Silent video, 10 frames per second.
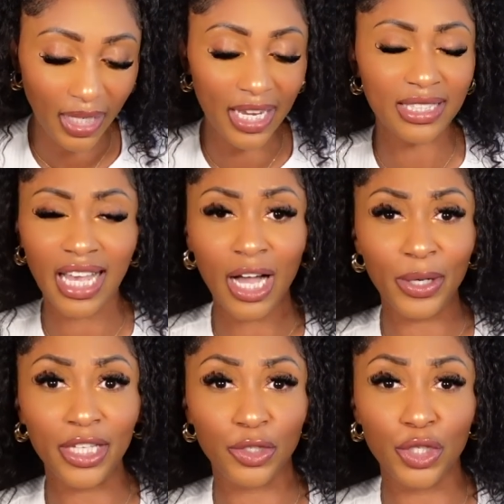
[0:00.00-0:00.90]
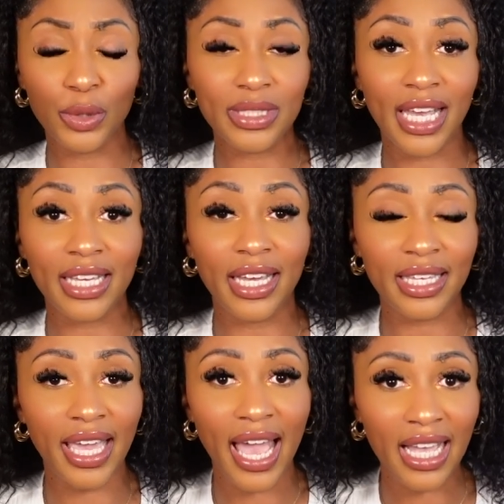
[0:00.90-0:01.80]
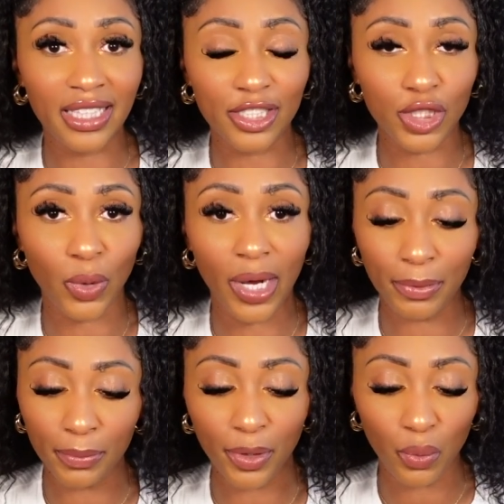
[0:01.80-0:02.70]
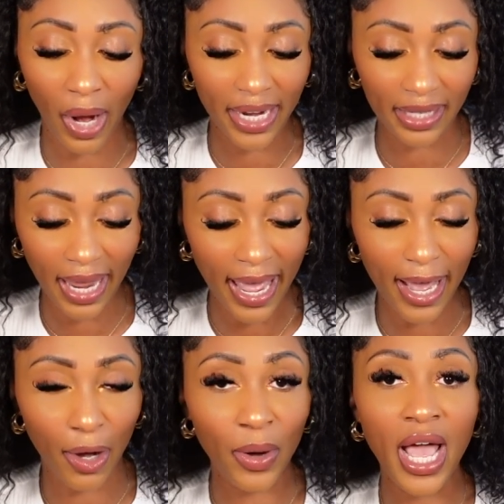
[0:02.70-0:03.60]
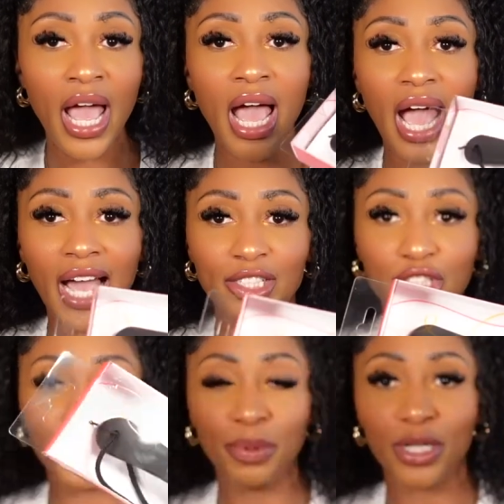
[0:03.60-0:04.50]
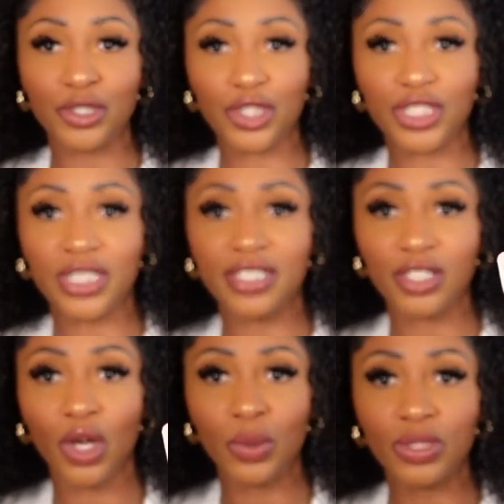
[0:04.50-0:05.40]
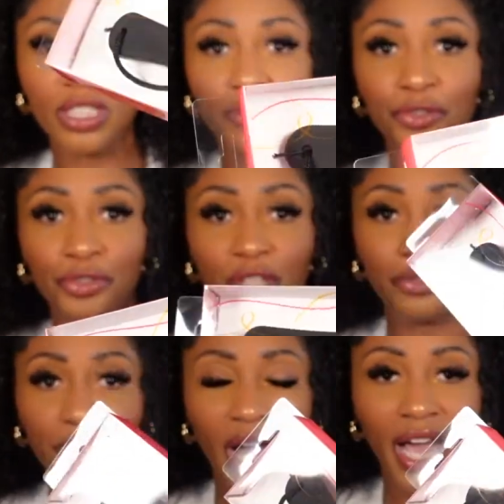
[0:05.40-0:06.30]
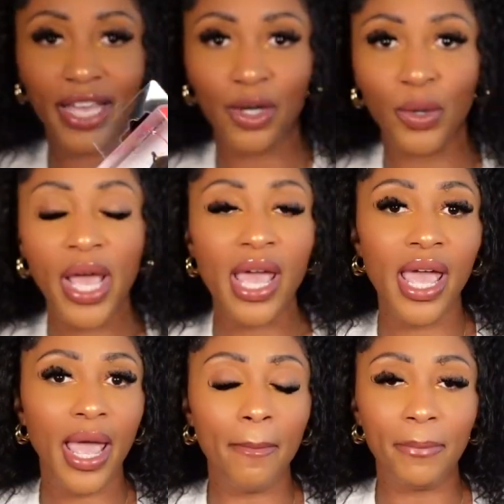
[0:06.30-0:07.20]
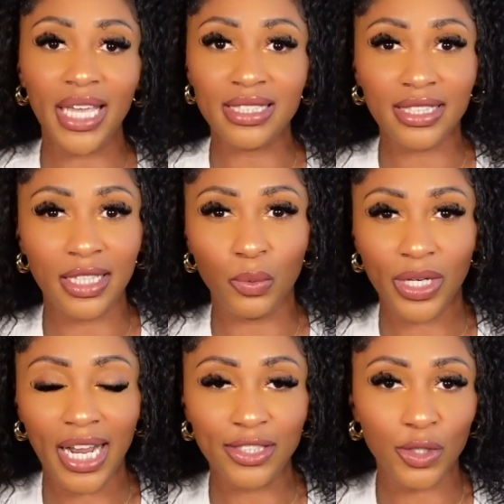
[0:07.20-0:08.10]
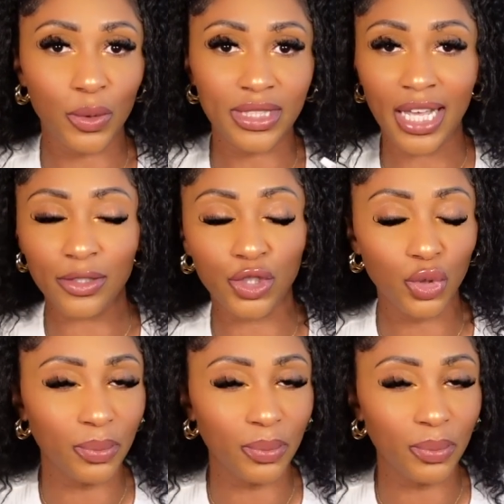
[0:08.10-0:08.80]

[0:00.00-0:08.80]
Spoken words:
is I'll either use like a callus scrubber, but right now I just purchased this Ulta foot file, and basically what I do is I'll do